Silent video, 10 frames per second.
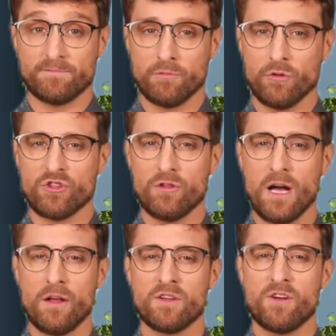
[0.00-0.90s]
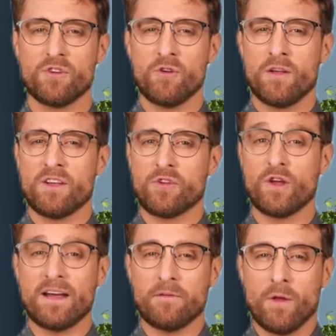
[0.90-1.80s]
which allows you to
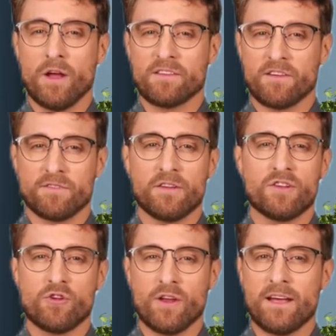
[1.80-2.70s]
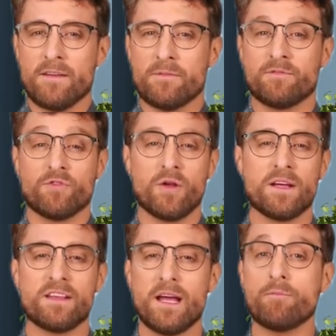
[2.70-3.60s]
extract parts of the string. For
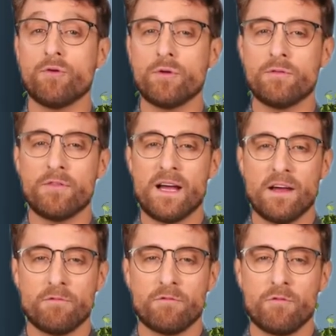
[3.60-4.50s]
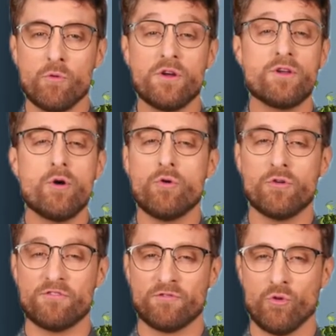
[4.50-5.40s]
example, name,
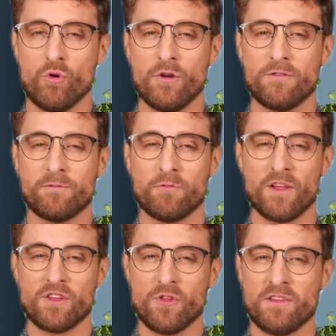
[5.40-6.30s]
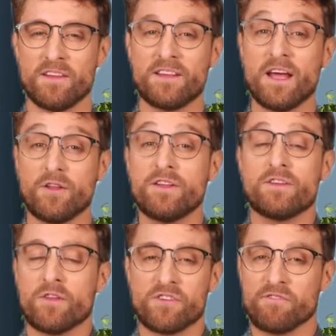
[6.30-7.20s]
1:4, returns
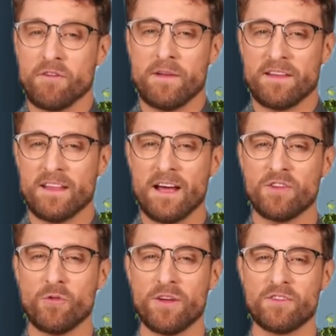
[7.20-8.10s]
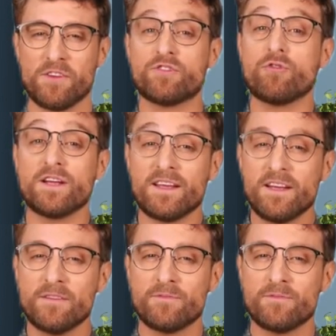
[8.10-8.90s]
characters from index 1 to 3.